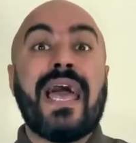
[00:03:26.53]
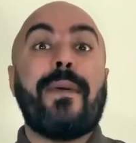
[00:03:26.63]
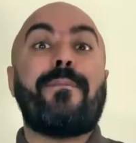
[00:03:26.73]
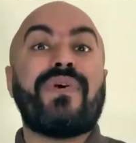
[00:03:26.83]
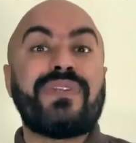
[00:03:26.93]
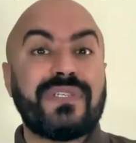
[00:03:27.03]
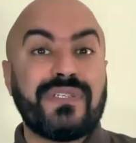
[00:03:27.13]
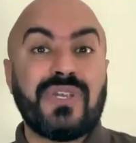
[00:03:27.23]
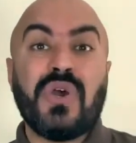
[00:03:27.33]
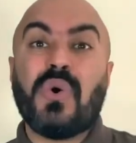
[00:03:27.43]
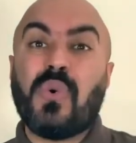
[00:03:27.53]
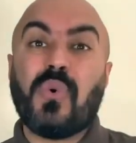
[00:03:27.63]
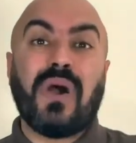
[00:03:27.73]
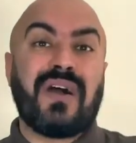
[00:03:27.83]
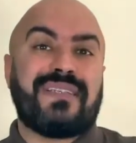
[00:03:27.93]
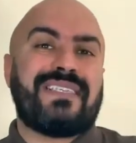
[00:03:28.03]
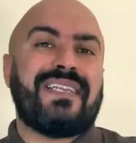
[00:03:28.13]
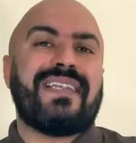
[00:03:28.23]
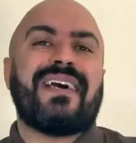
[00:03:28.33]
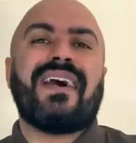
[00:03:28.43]
and persons who are
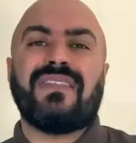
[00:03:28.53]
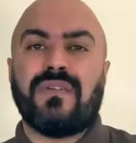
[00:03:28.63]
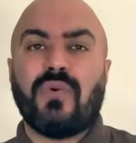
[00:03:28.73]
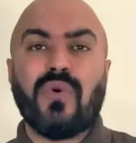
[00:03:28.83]
sitting idle,